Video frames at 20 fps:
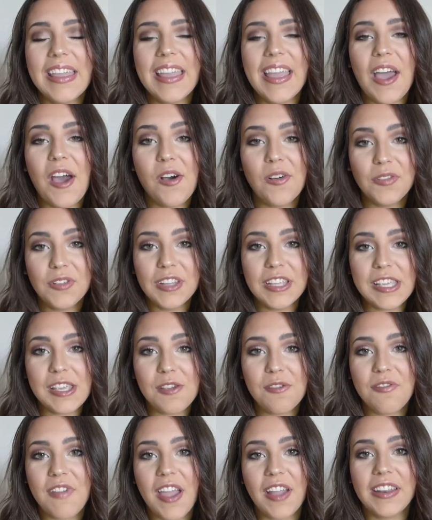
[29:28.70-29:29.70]
Hopefully
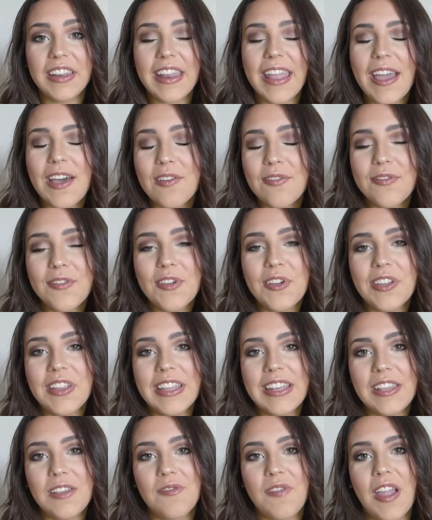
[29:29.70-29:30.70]
you found it helpful
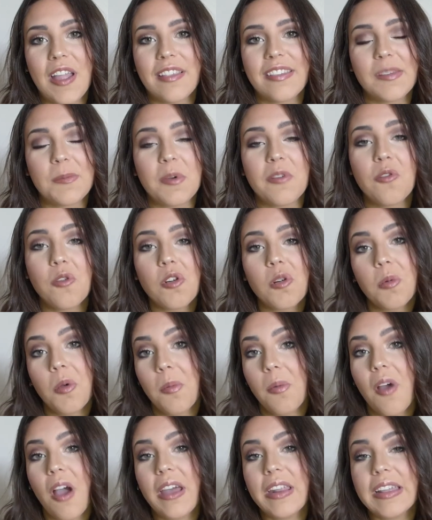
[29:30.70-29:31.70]
and you found some affordable
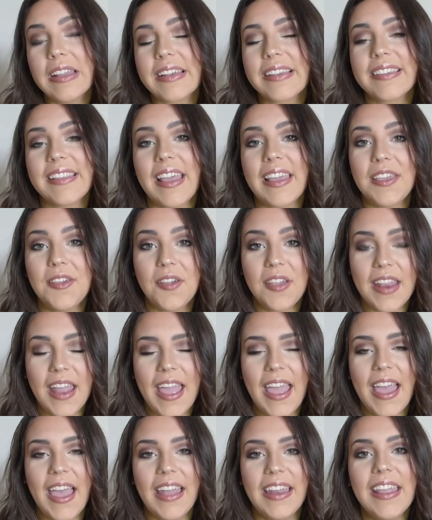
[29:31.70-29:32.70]
products that you could
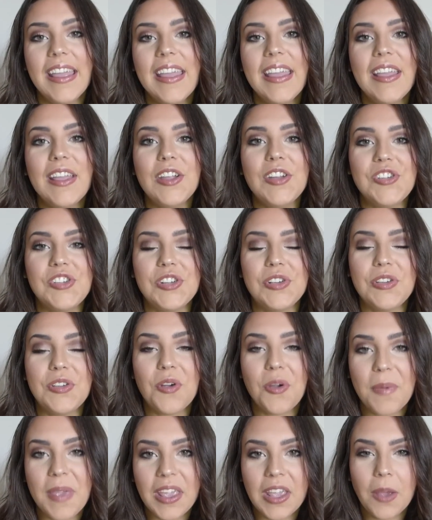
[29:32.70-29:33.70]
add to
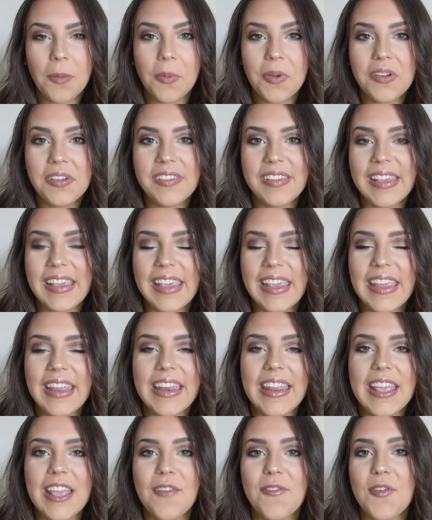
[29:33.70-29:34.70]
your makeup
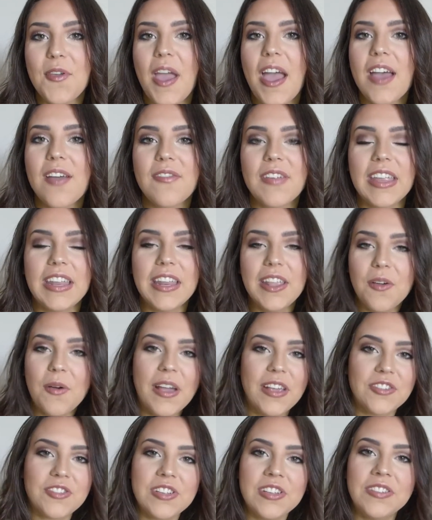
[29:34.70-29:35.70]
routine. If you have any
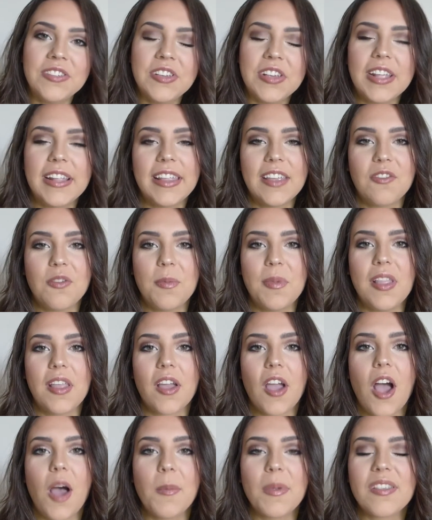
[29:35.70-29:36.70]
questions, you can leave them in the
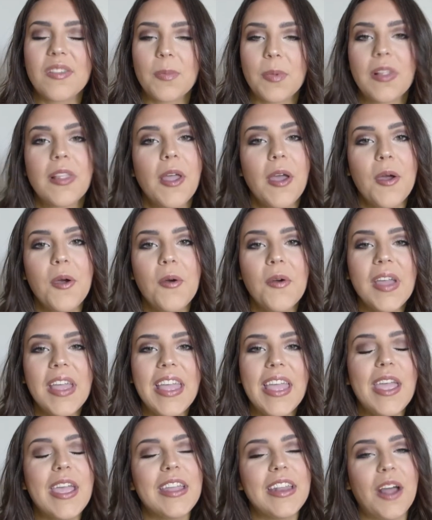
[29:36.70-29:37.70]
comments below
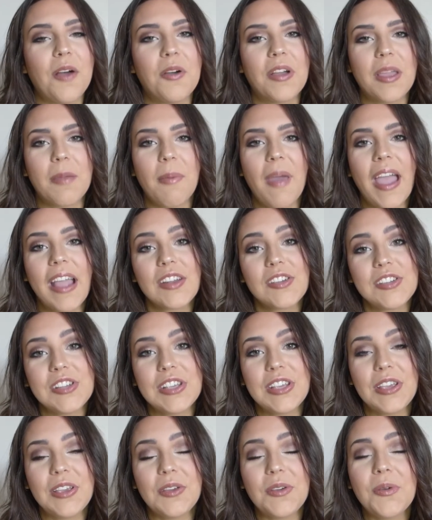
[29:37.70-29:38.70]
and I will get back to
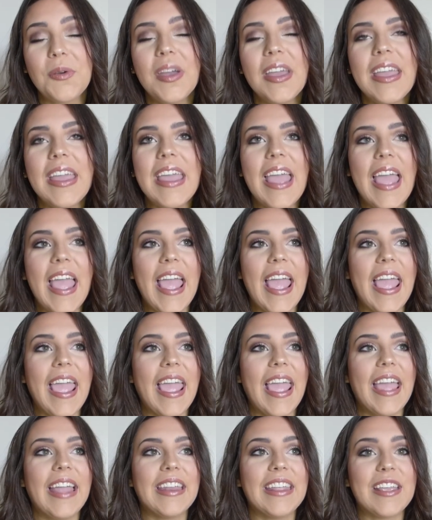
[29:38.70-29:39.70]
you.
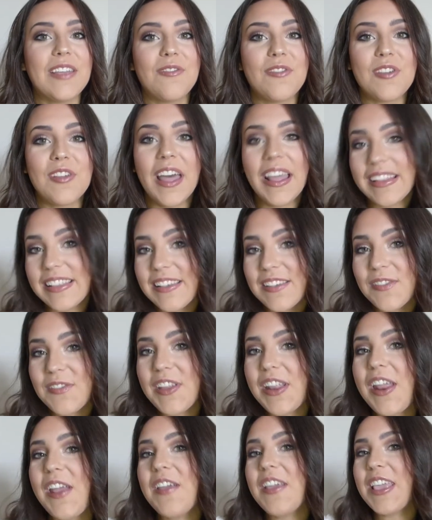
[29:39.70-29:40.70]
And if you like this
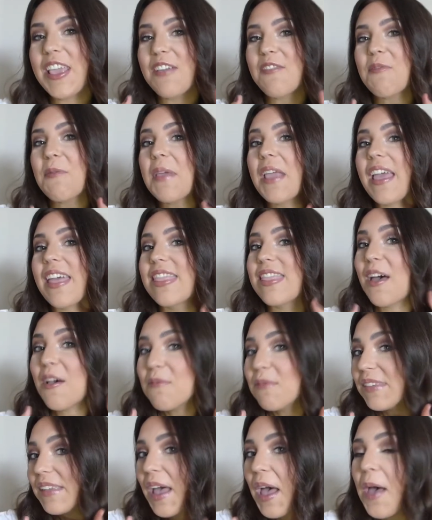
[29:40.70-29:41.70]
video, you can give me a
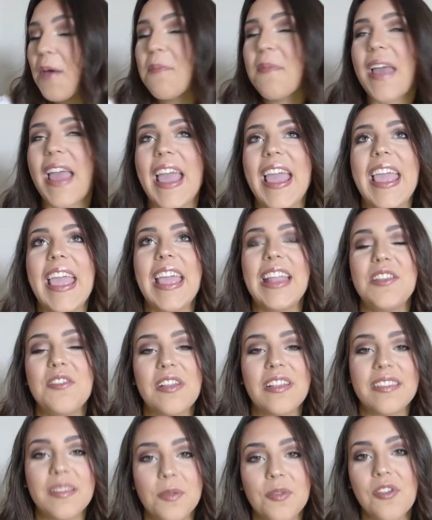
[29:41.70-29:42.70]
thumbs up and you
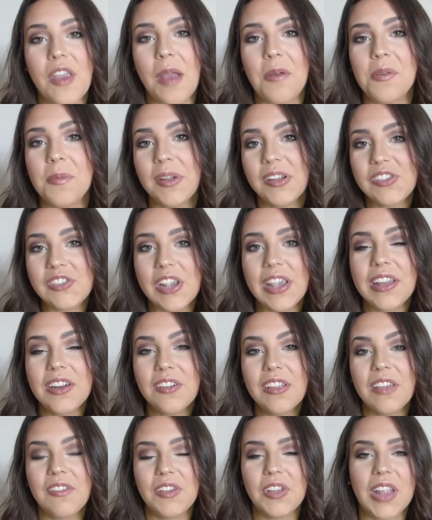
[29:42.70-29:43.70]
can subscribe to my
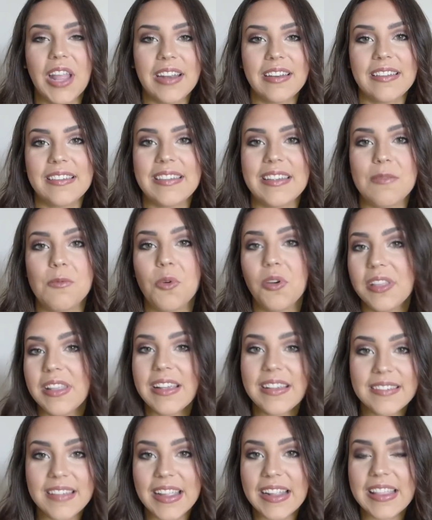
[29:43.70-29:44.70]
channel if you'd like to see more
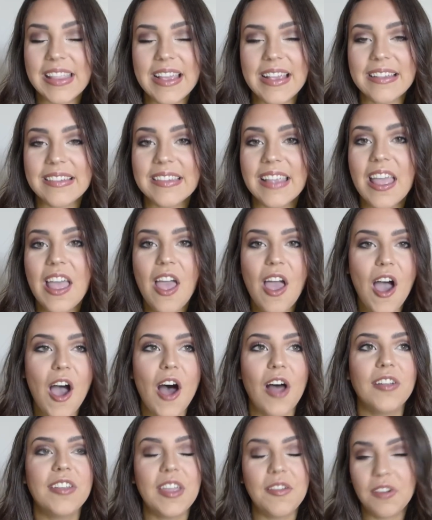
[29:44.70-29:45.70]
things like this.
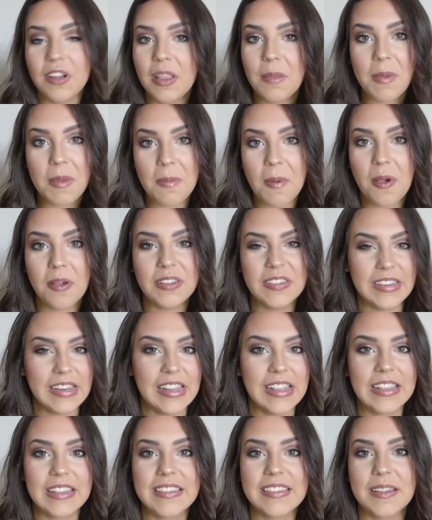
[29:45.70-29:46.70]
I'll definitely be
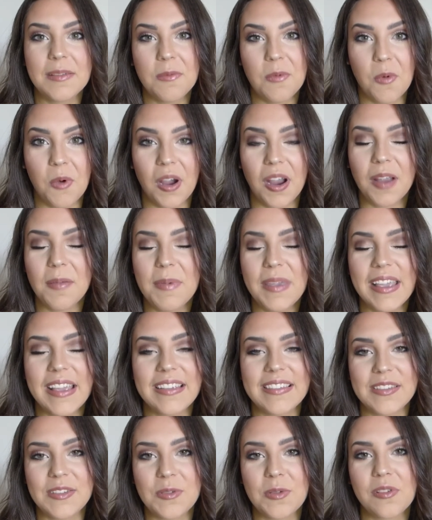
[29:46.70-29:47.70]
posting some more
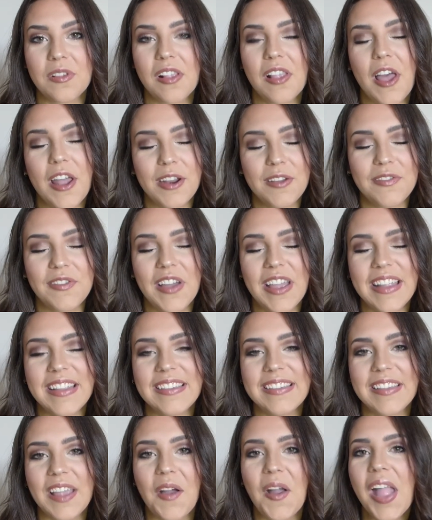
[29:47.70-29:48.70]
because this was a lot of fun.
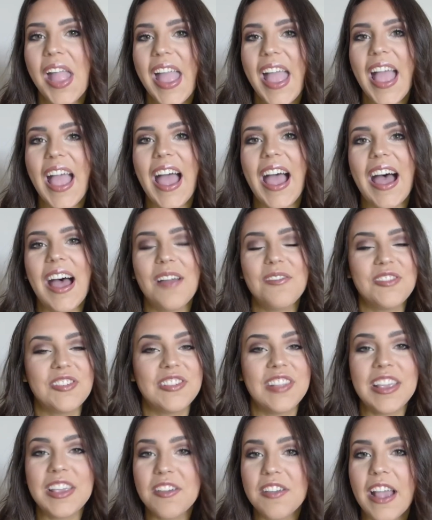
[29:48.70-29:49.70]
So
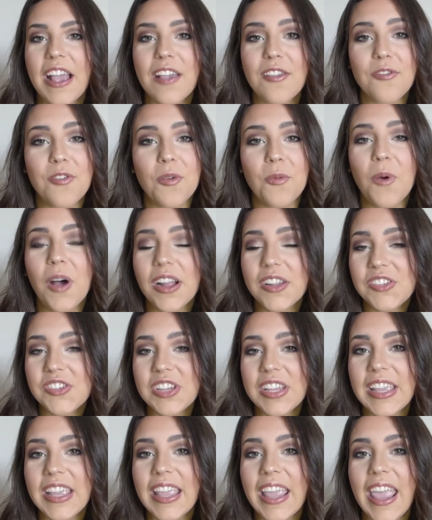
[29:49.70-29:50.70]
just thank you guys for
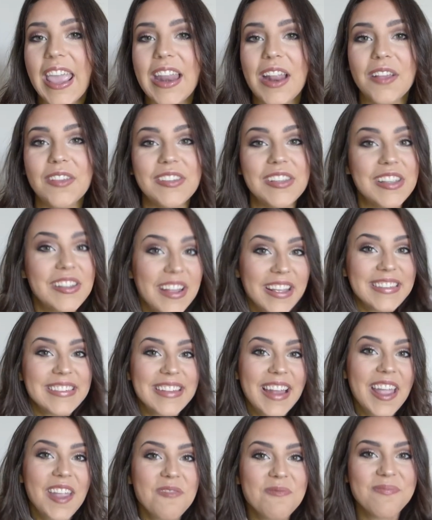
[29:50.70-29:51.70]
watching, and I'll see you next
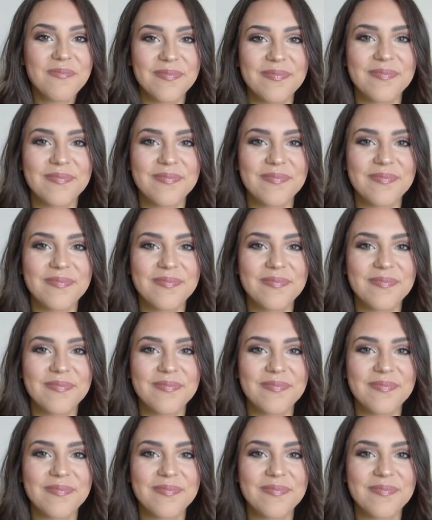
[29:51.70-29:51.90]
time.